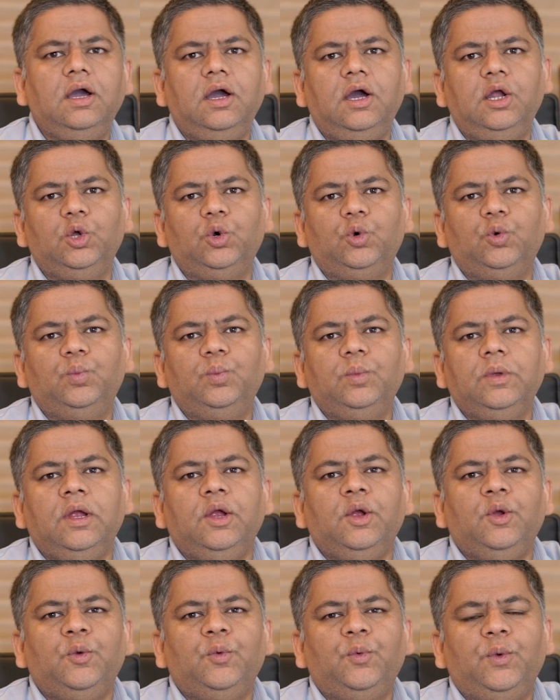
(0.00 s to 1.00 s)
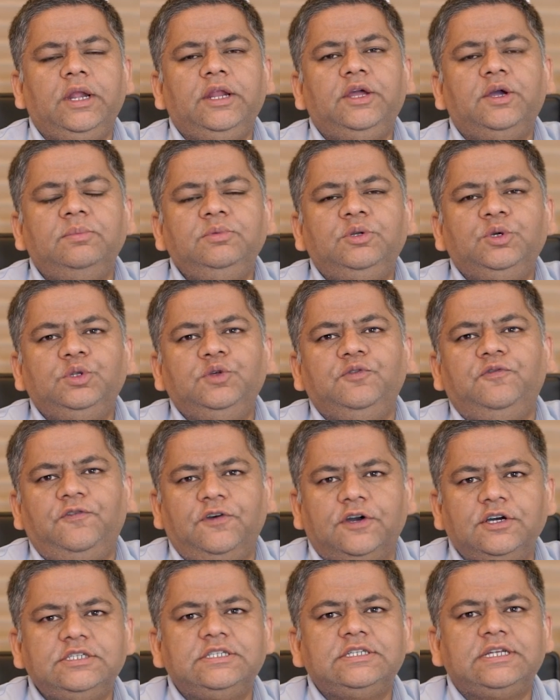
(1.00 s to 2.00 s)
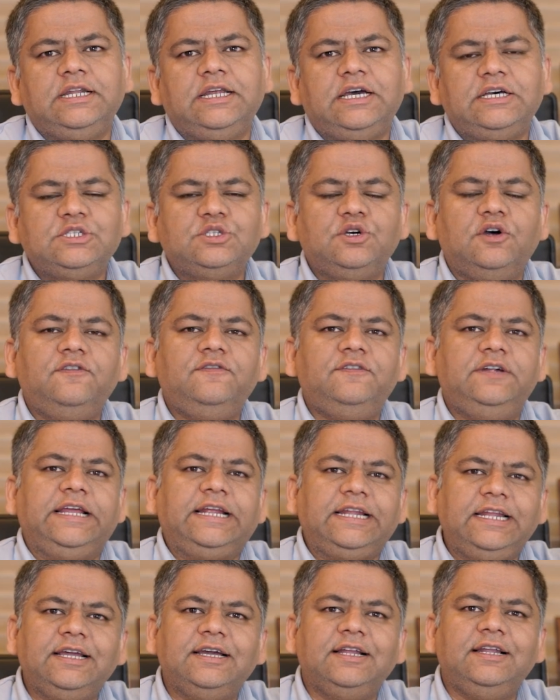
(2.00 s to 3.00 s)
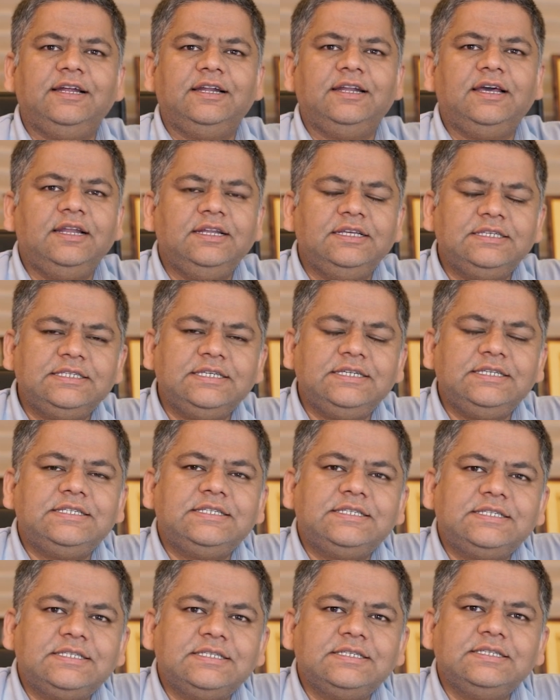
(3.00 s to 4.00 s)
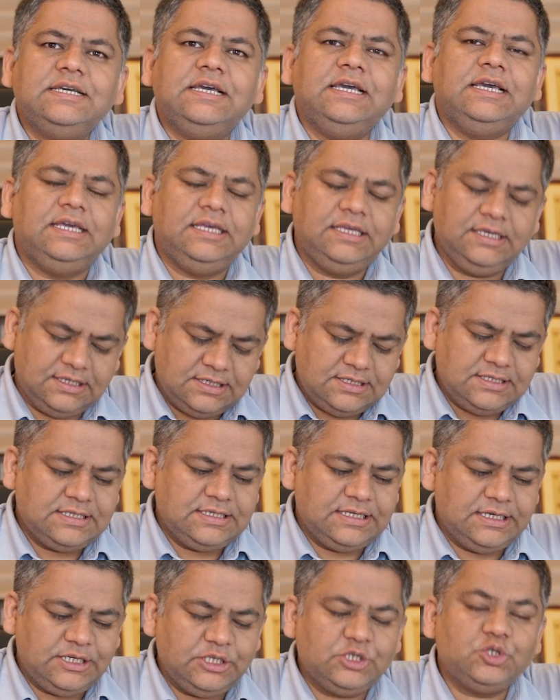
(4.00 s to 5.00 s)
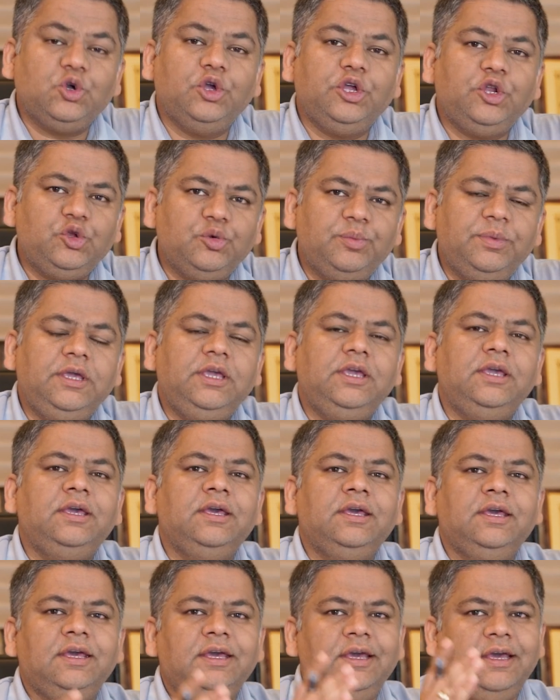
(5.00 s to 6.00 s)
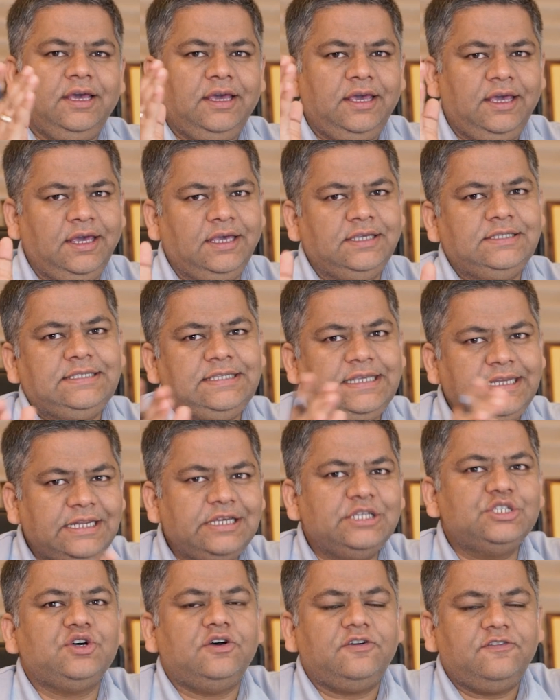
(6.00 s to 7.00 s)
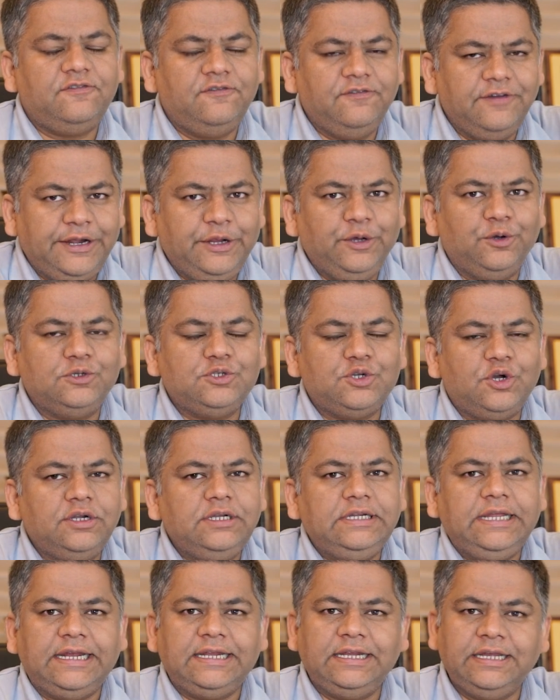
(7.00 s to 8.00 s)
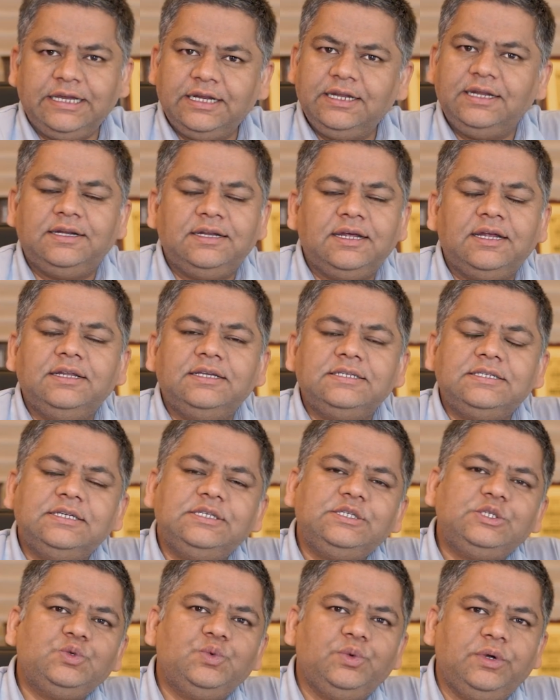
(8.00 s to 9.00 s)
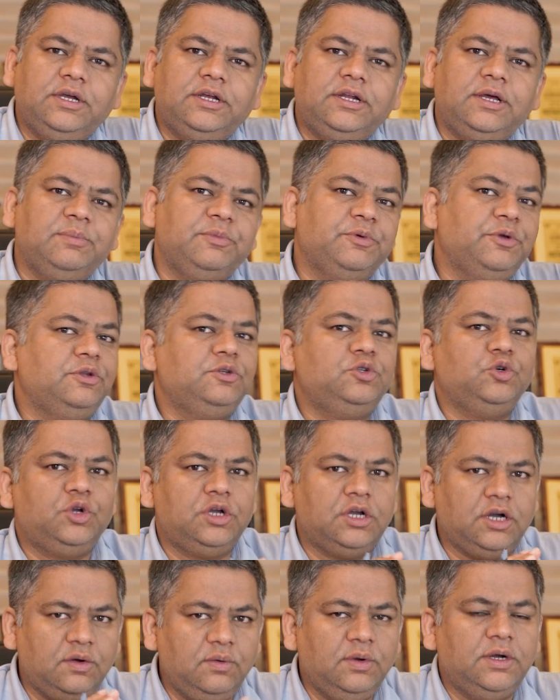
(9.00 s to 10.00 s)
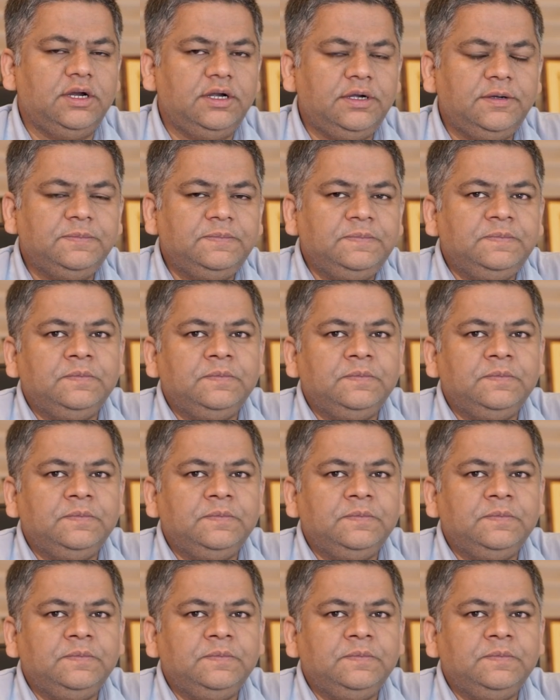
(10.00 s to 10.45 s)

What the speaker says: Hello, welcome to the first class of technical analysis. Yes, it is going to be a series of videos on technical analysis where I'm going to cover